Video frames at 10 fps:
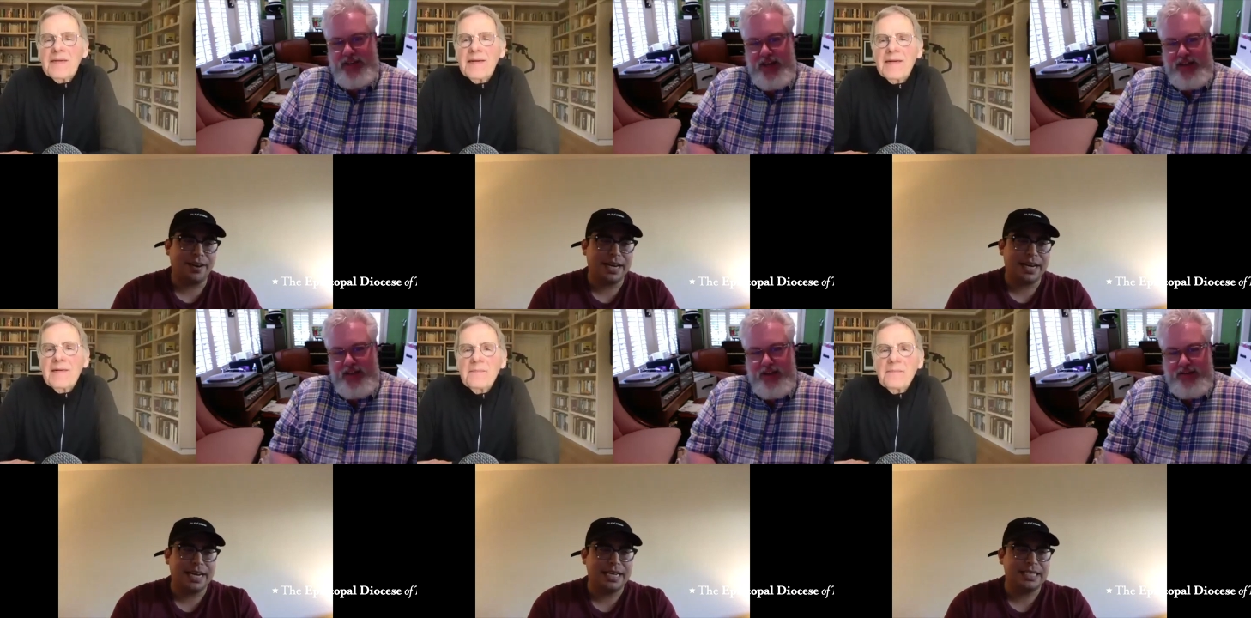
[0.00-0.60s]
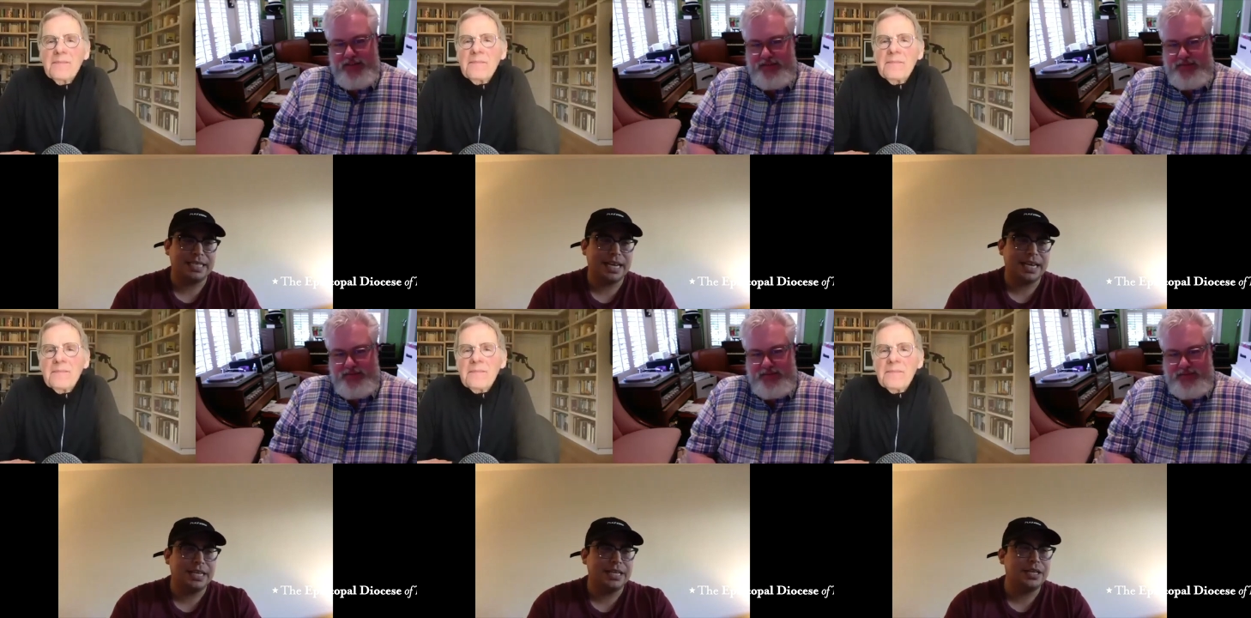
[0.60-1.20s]
Speaker 1: and, and say,
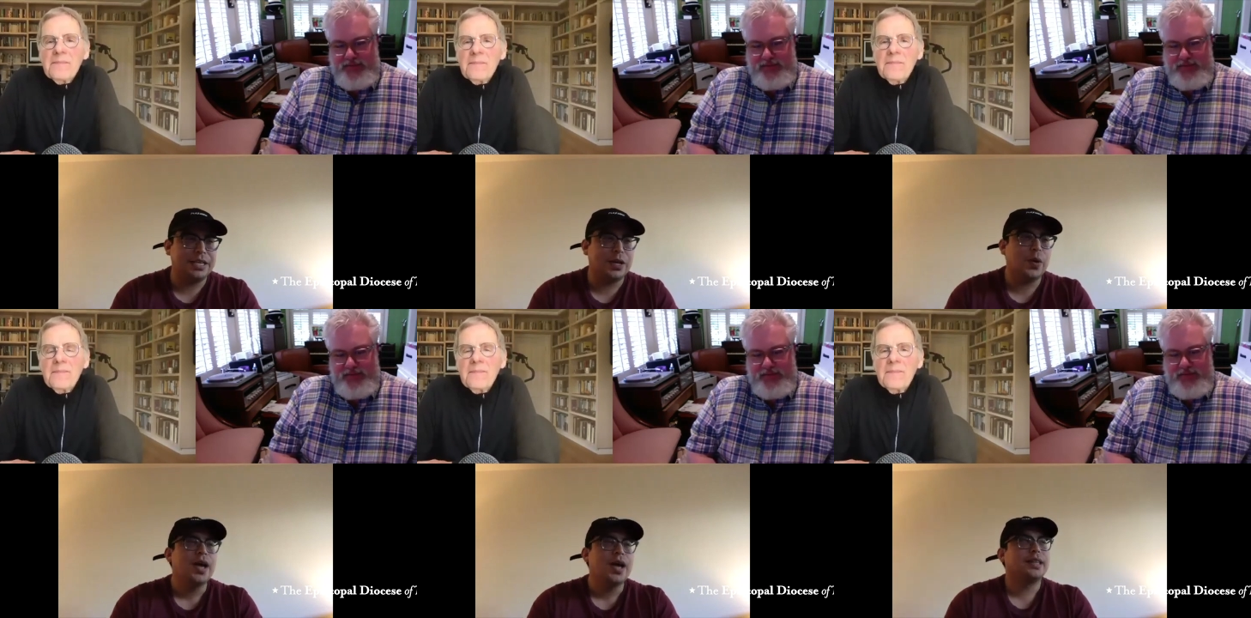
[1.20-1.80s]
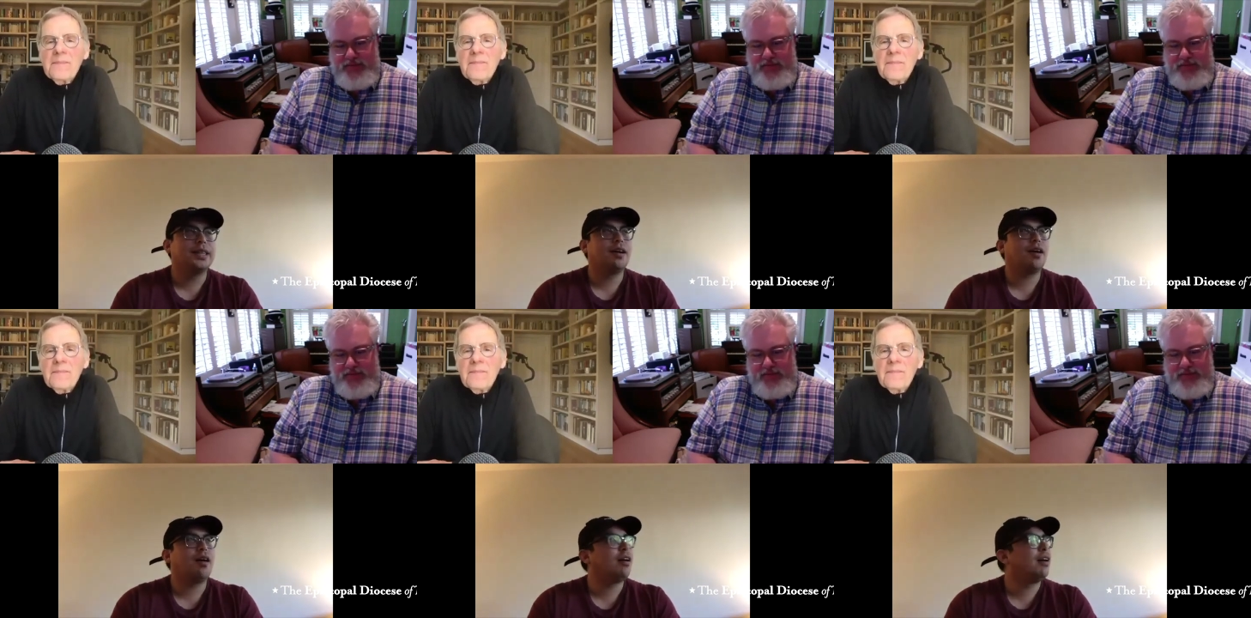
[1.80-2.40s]
you know, there
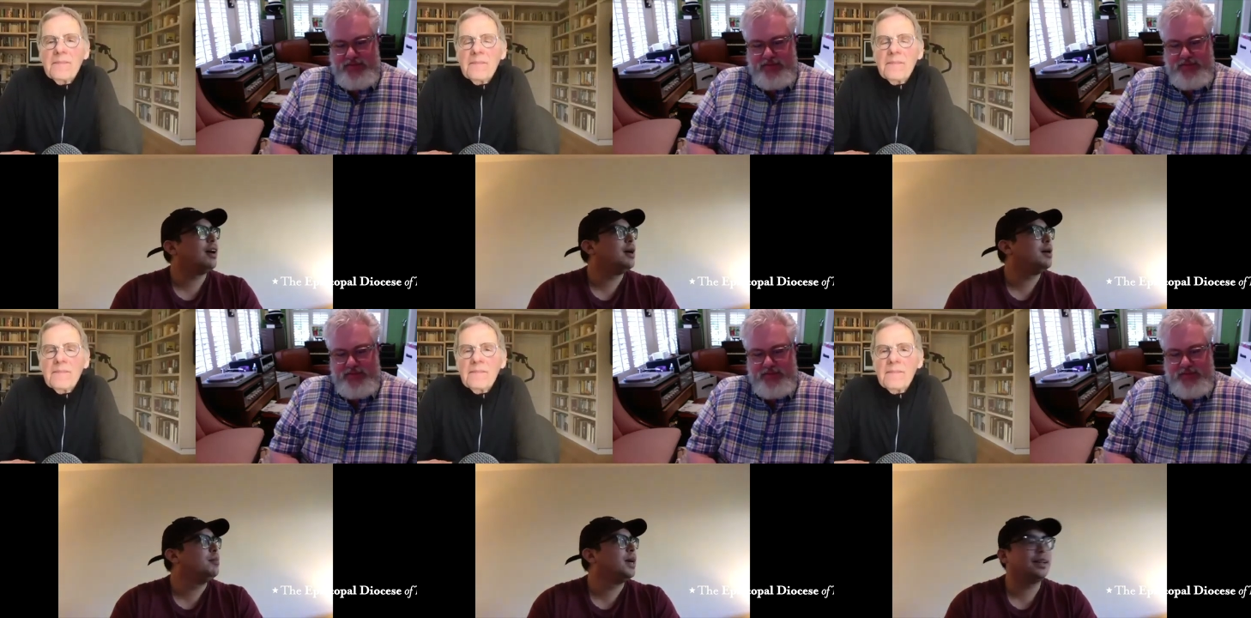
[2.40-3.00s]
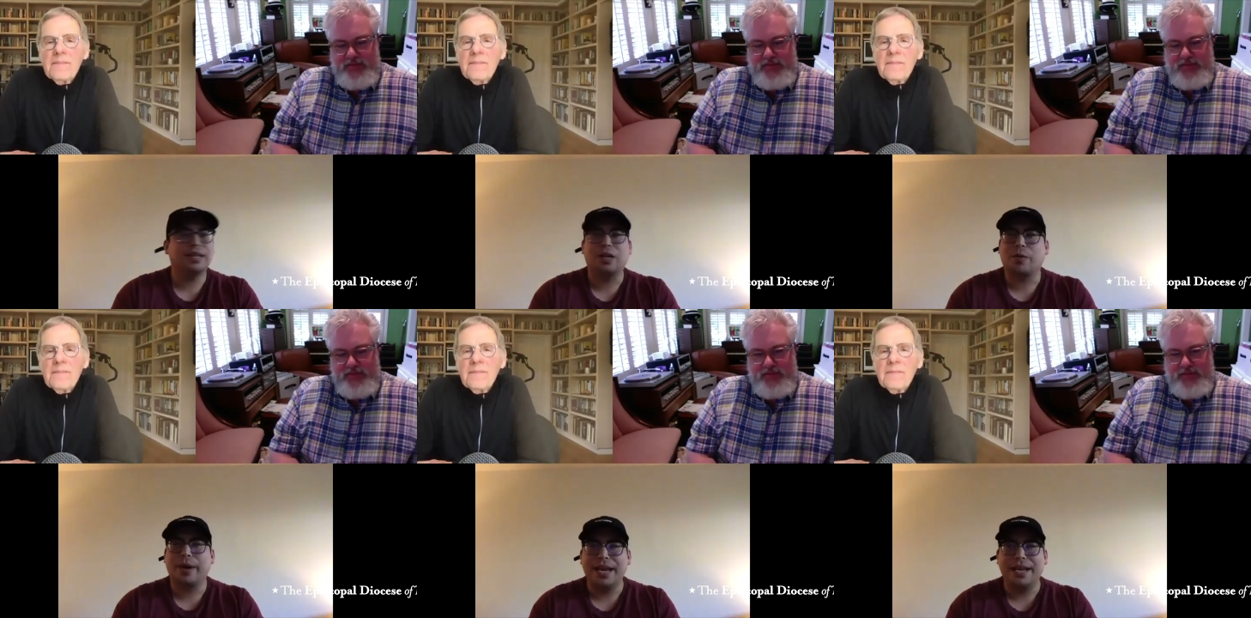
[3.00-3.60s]
are um,
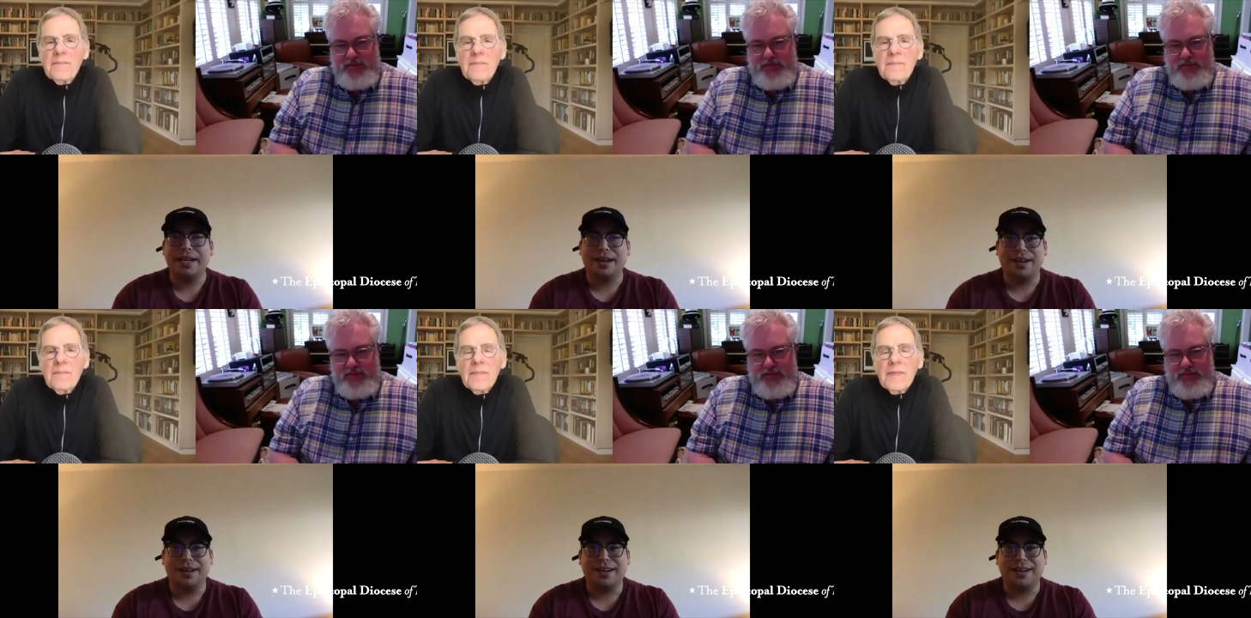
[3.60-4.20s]
great uh,